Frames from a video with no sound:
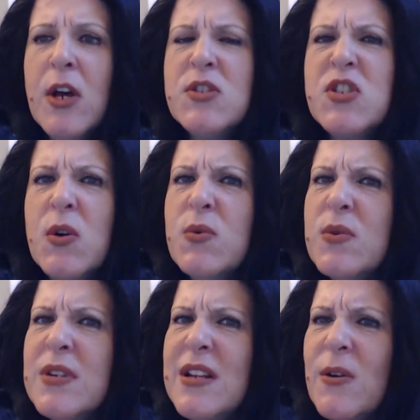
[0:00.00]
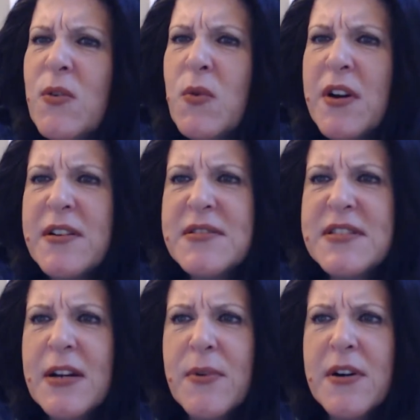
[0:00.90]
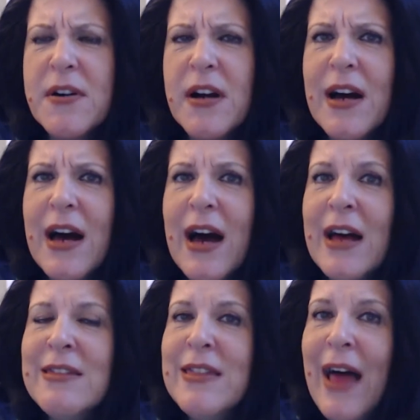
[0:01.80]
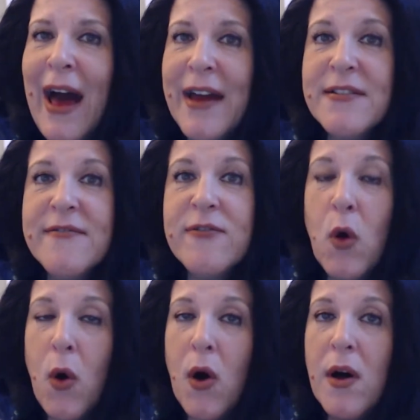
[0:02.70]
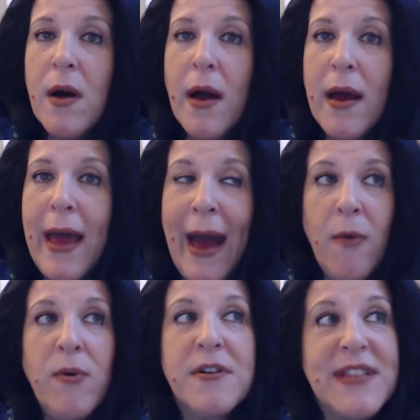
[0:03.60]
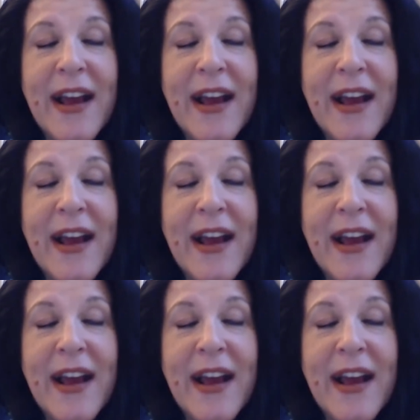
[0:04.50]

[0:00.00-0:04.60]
So, the workers, there were a lot of long hours,